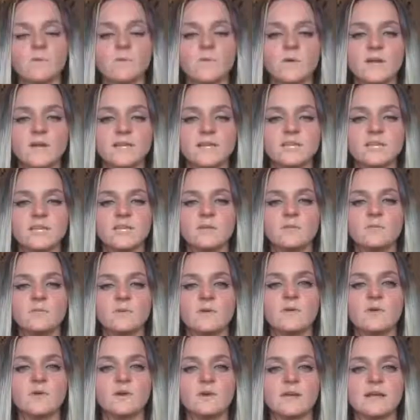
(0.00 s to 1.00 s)
when
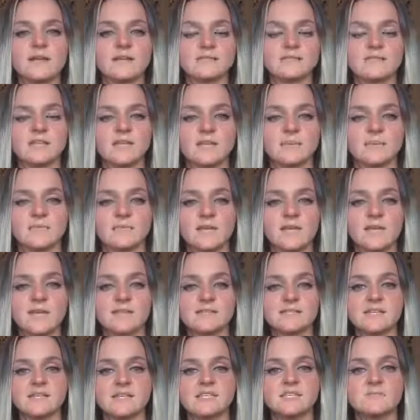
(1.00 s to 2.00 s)
you orgasm,
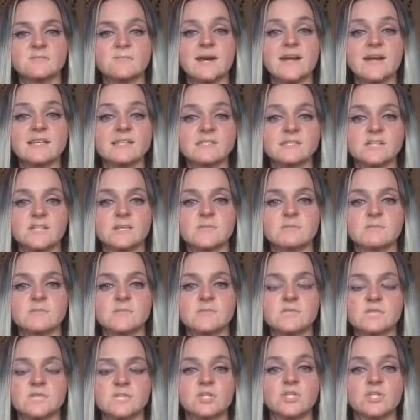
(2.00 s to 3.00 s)
it's a spasm
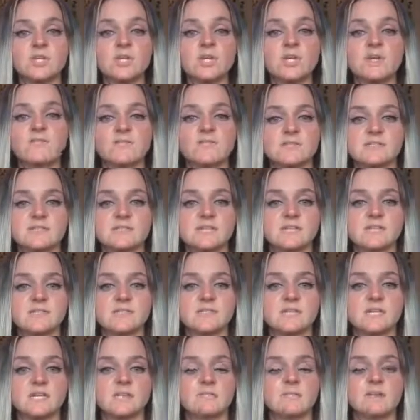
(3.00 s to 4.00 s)
to your nervous
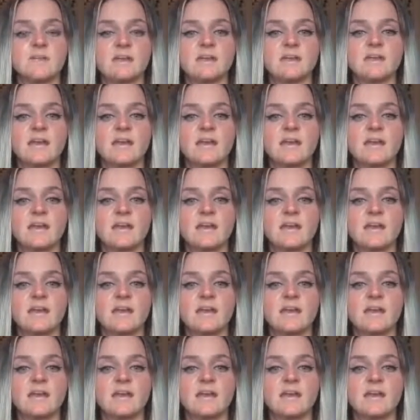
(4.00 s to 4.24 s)
system,